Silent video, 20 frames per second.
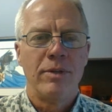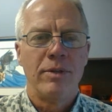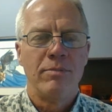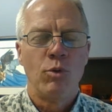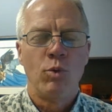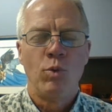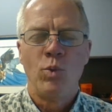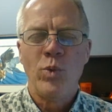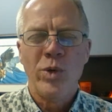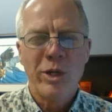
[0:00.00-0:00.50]

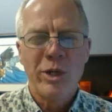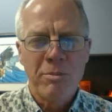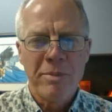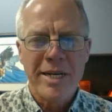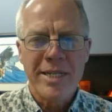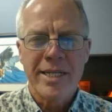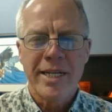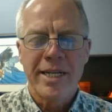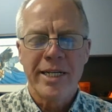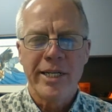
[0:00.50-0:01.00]
Real
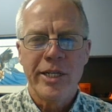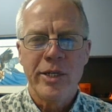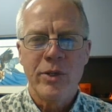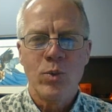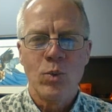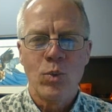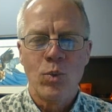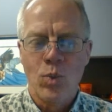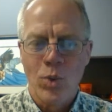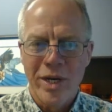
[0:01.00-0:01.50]
basically
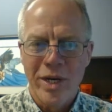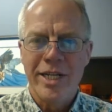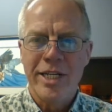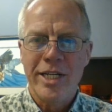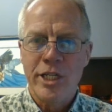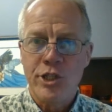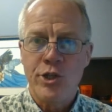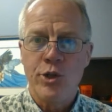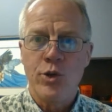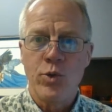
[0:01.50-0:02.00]
what it
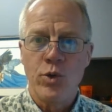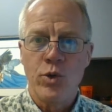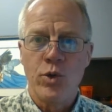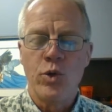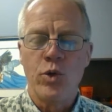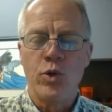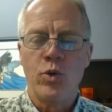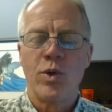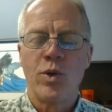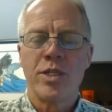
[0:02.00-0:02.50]
is you
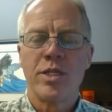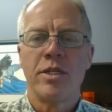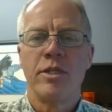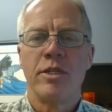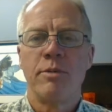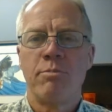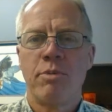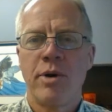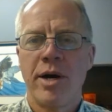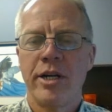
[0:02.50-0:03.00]
do. What's
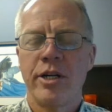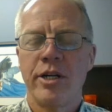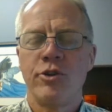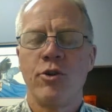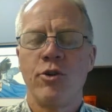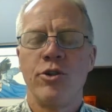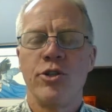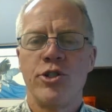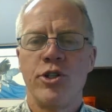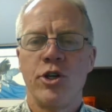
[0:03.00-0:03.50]
the product
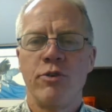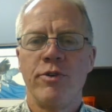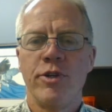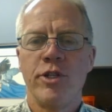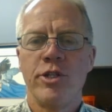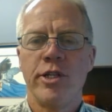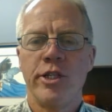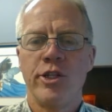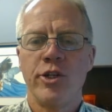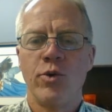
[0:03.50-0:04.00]
or the
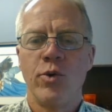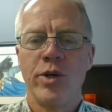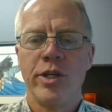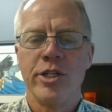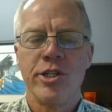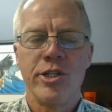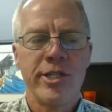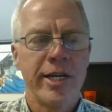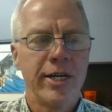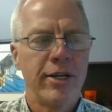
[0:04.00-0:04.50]
service that you're going
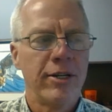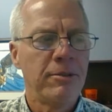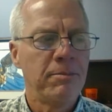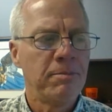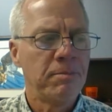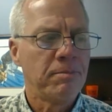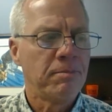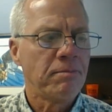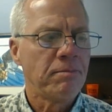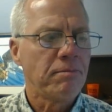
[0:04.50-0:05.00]
to sell?
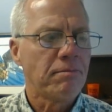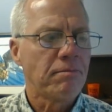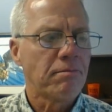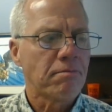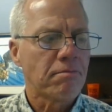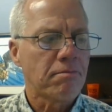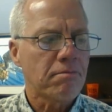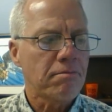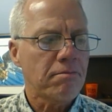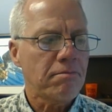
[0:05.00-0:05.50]

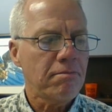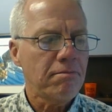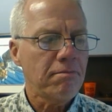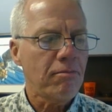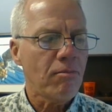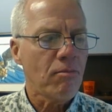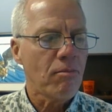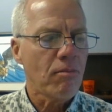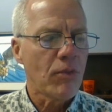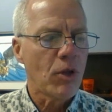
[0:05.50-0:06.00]

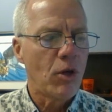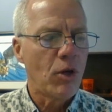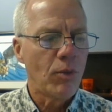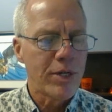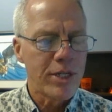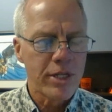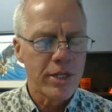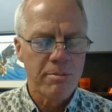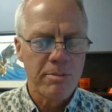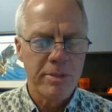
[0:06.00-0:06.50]

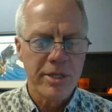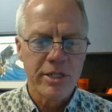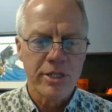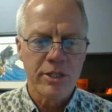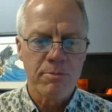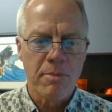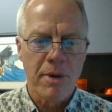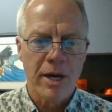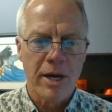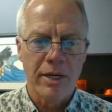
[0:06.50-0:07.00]
What's the
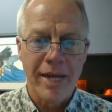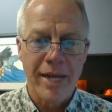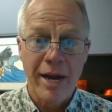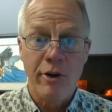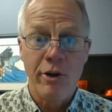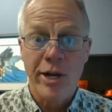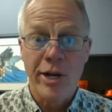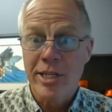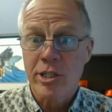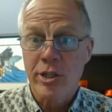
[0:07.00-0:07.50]
business model? How
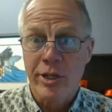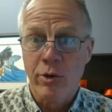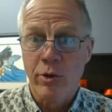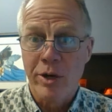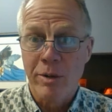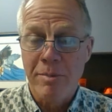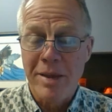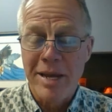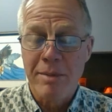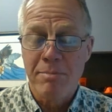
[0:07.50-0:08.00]
are you actually going
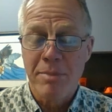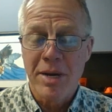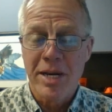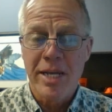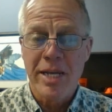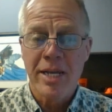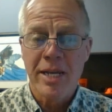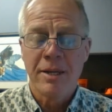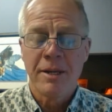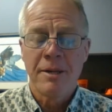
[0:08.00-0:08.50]
to make
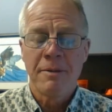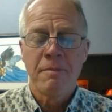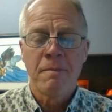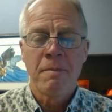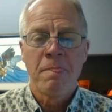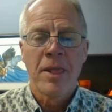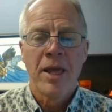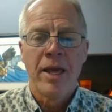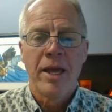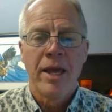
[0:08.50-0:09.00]
money?
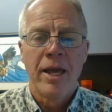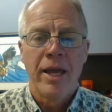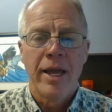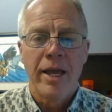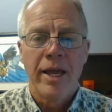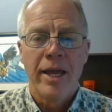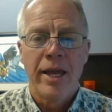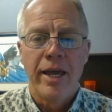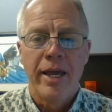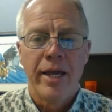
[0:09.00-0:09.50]

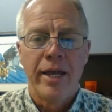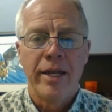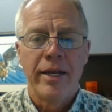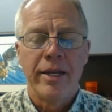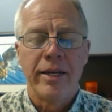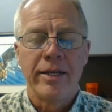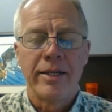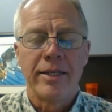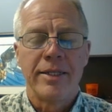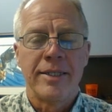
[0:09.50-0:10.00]
And
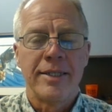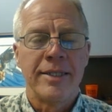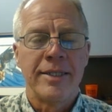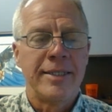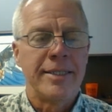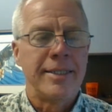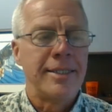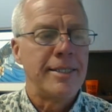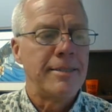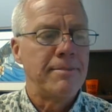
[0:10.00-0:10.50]

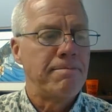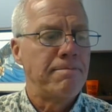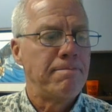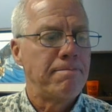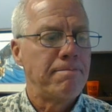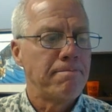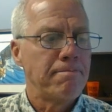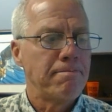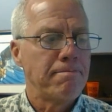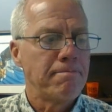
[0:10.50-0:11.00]

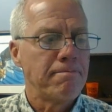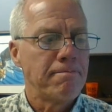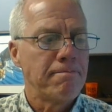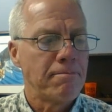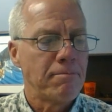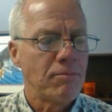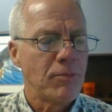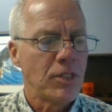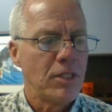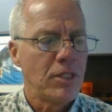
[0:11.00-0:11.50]

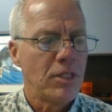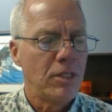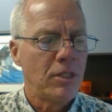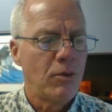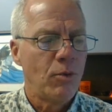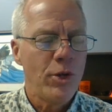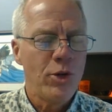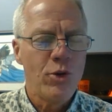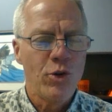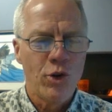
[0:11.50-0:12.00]

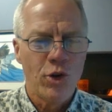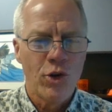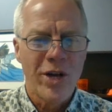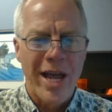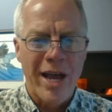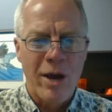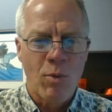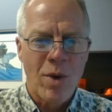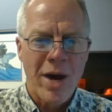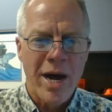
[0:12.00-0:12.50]
what are you good
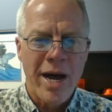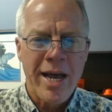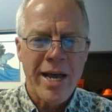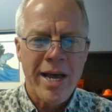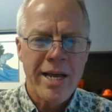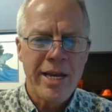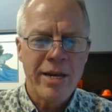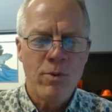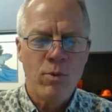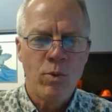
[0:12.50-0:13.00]
at?
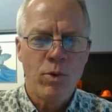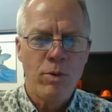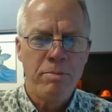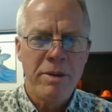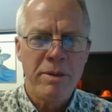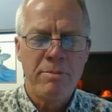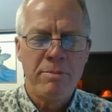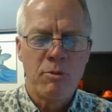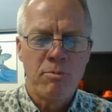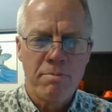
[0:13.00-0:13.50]
Why would
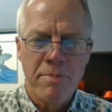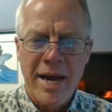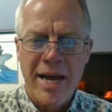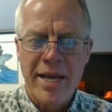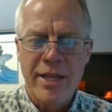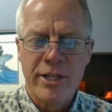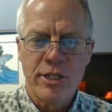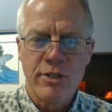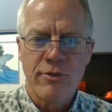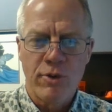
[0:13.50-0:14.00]
people buy
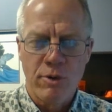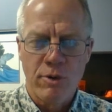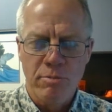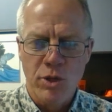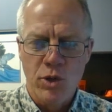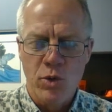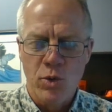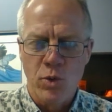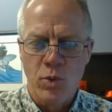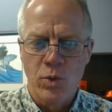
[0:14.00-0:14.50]
this from
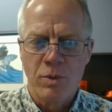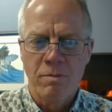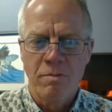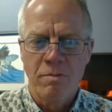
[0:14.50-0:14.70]
you?